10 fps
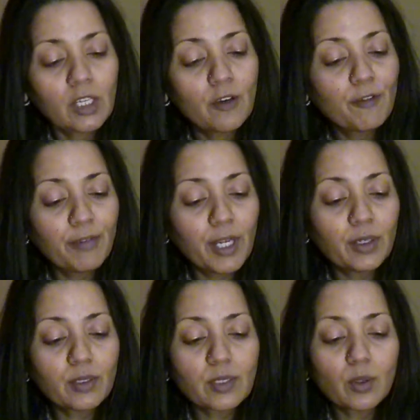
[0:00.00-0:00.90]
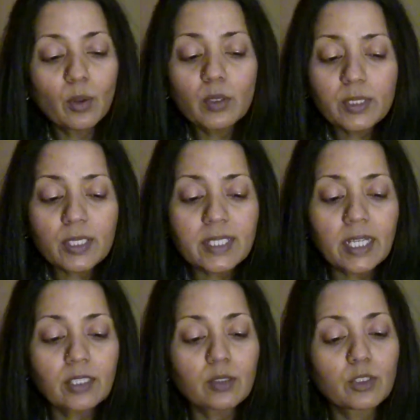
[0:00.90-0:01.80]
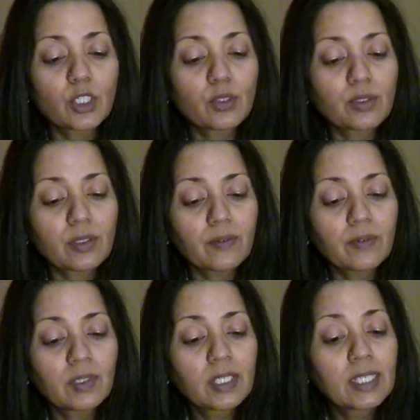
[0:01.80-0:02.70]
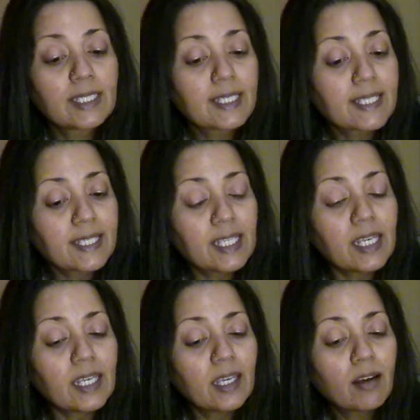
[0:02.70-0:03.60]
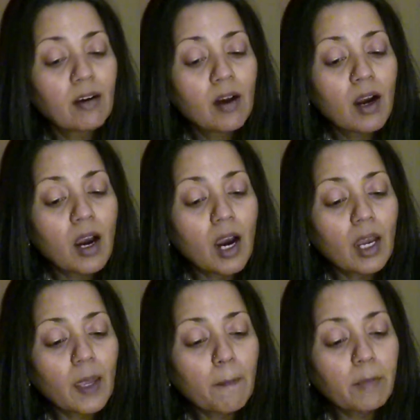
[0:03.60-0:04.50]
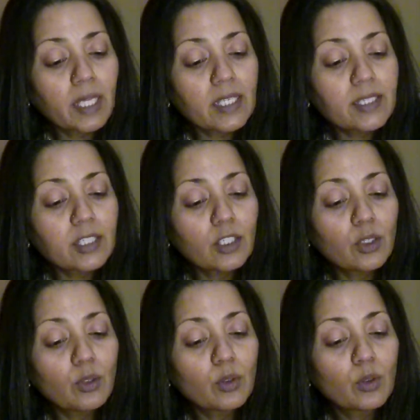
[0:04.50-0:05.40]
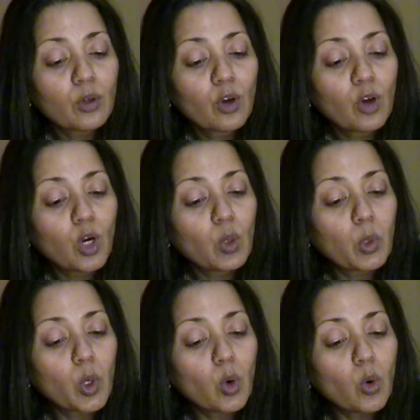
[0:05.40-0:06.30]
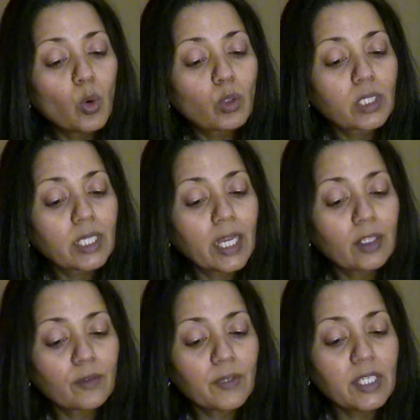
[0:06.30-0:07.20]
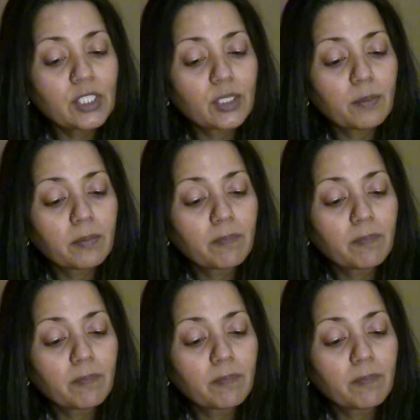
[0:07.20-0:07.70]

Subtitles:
Pharaoh also said to Joseph, "See, I am placing you over all the land of Egypt."